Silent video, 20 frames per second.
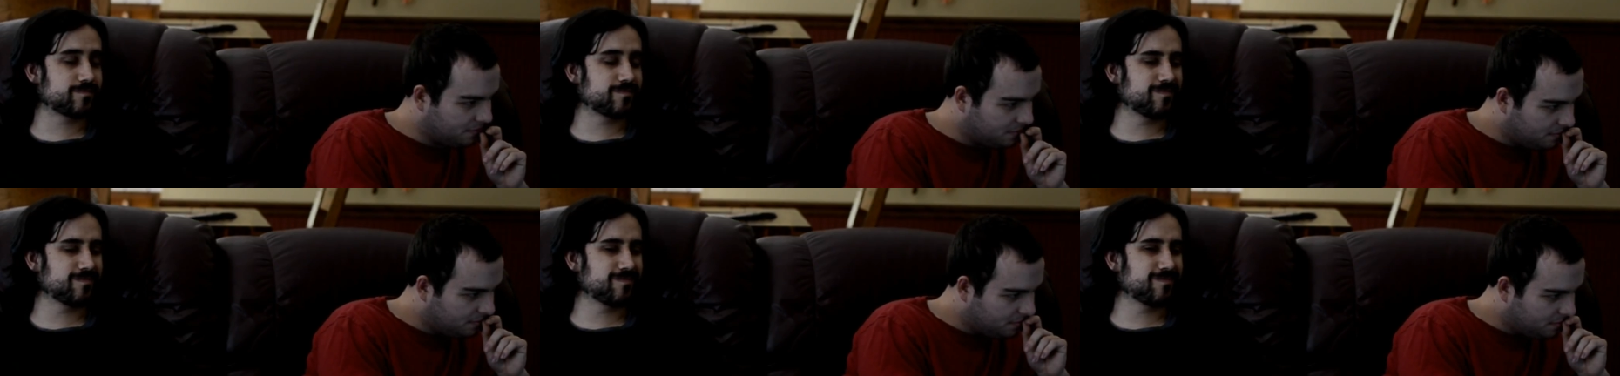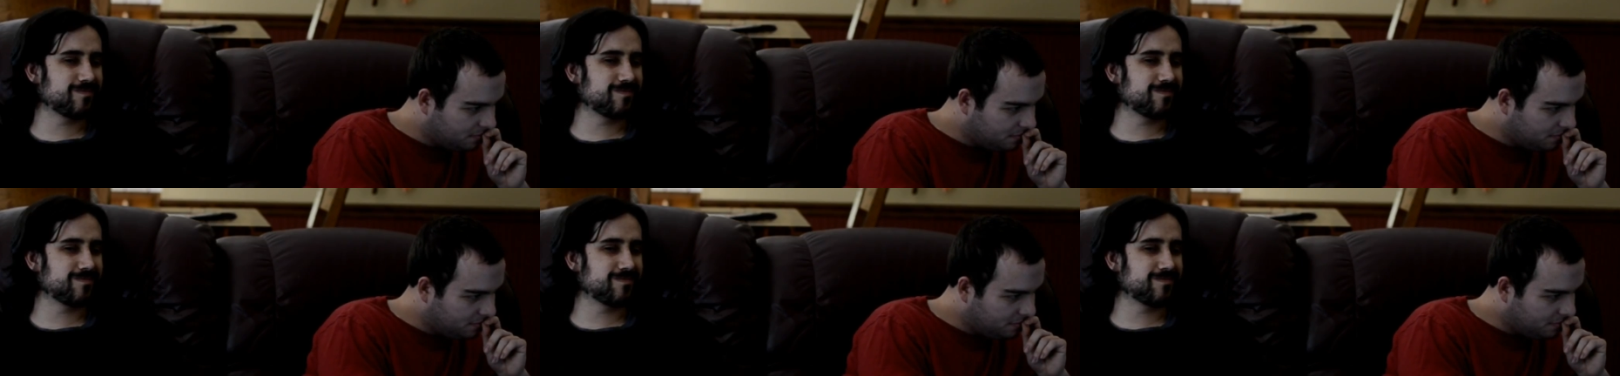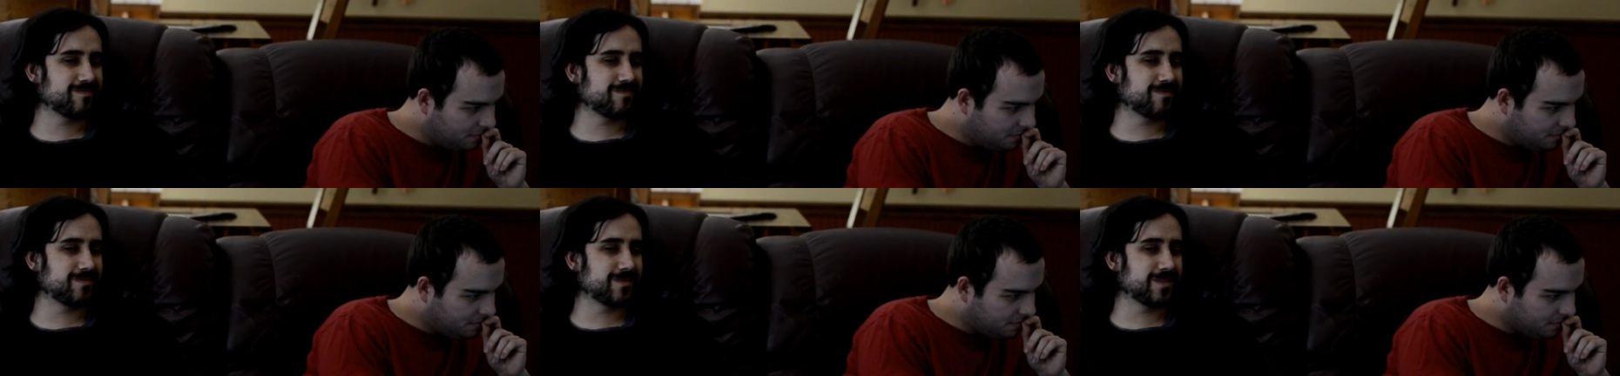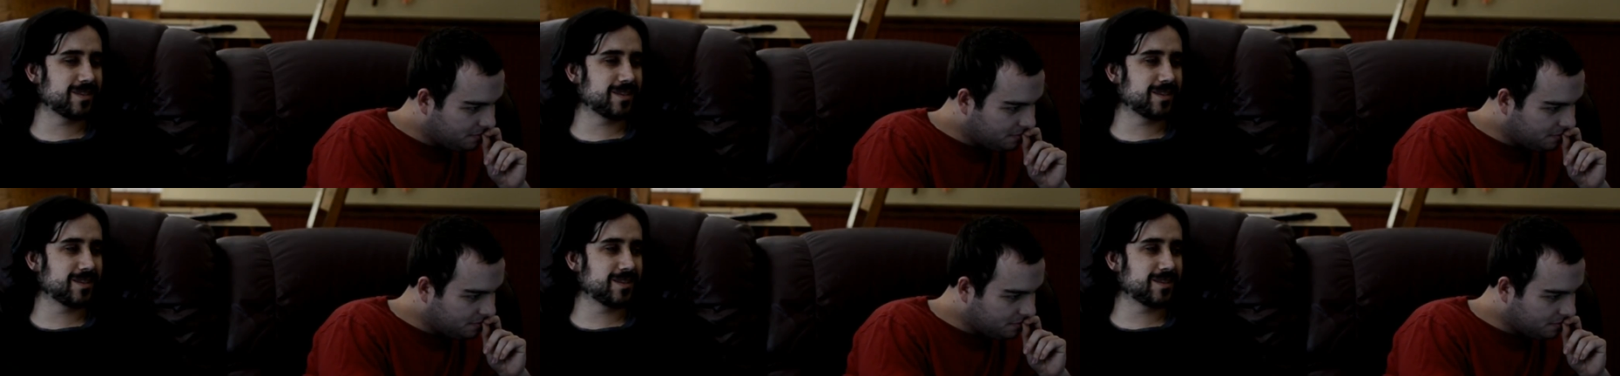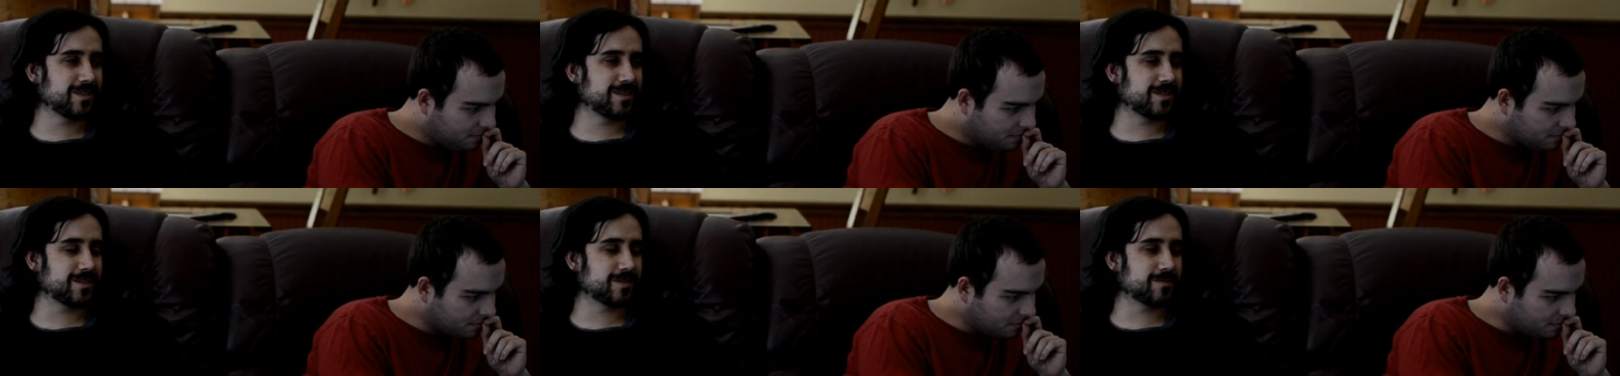
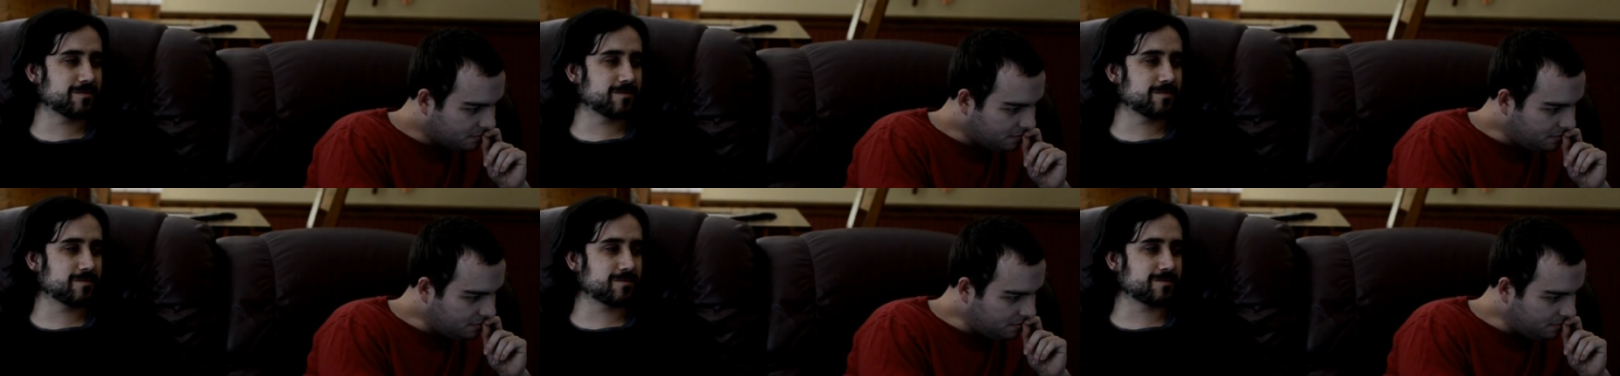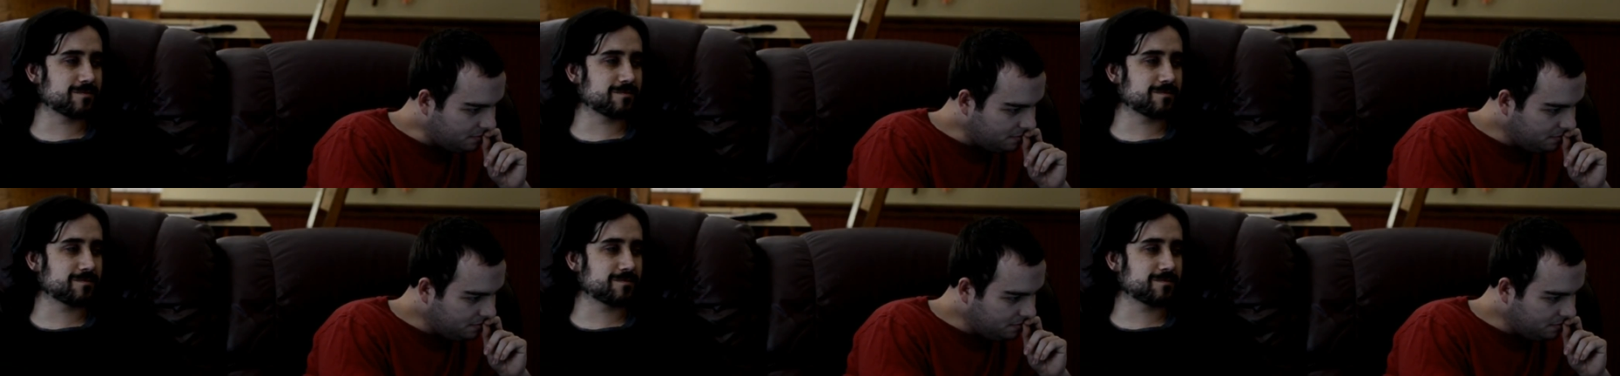(silence)